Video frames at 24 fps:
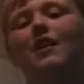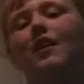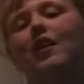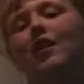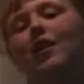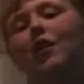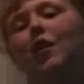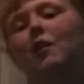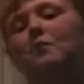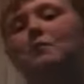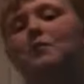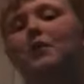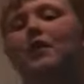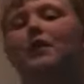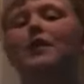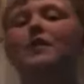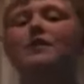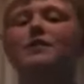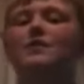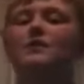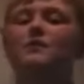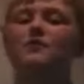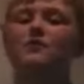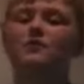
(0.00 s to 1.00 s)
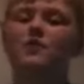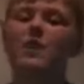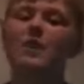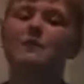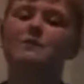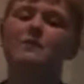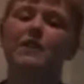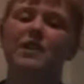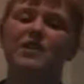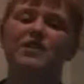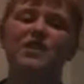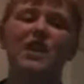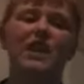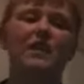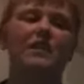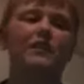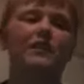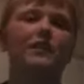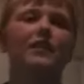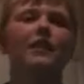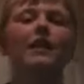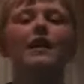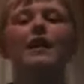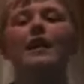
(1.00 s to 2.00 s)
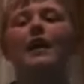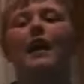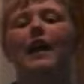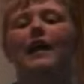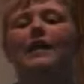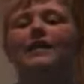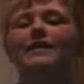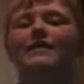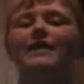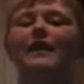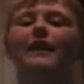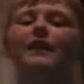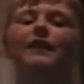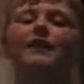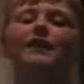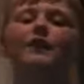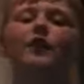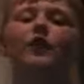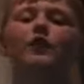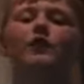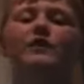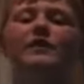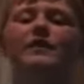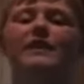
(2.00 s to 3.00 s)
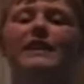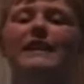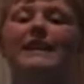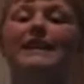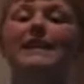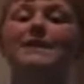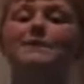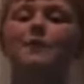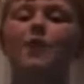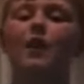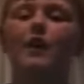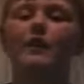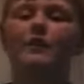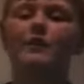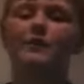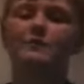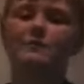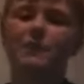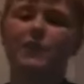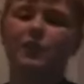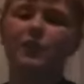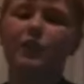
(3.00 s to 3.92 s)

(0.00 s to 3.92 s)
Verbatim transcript: I hope you can subscribe to that channel. And second of all is Keen the Boss, who's my